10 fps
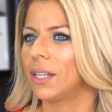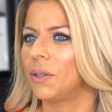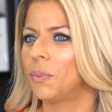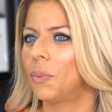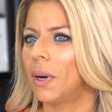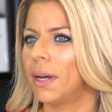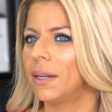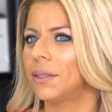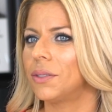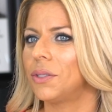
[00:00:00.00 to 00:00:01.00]
You
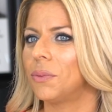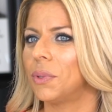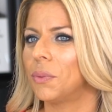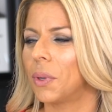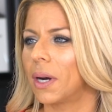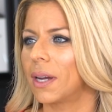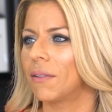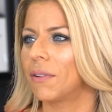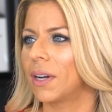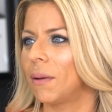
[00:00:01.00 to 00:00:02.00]
want to be
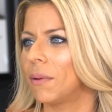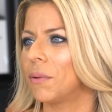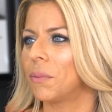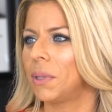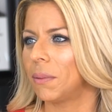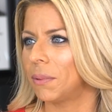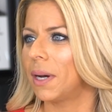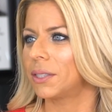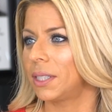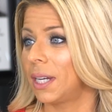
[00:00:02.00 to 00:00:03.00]
working for a company where people
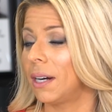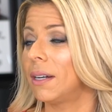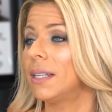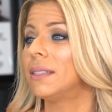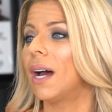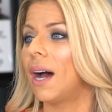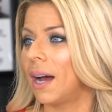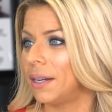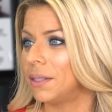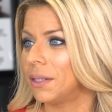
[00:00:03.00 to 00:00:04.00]
actually care. At least
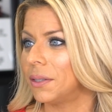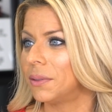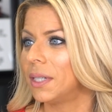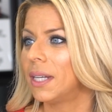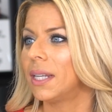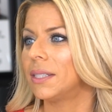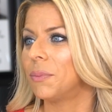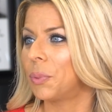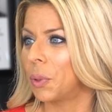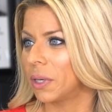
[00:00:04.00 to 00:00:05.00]
I do. Yeah. That's
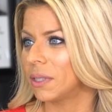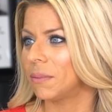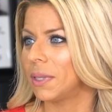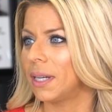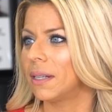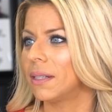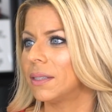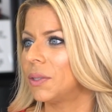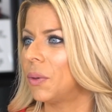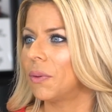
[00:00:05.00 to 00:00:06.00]
important to me. Absolutely.
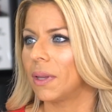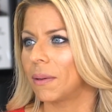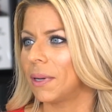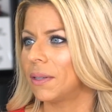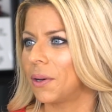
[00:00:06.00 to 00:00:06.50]
That's the whole thing about the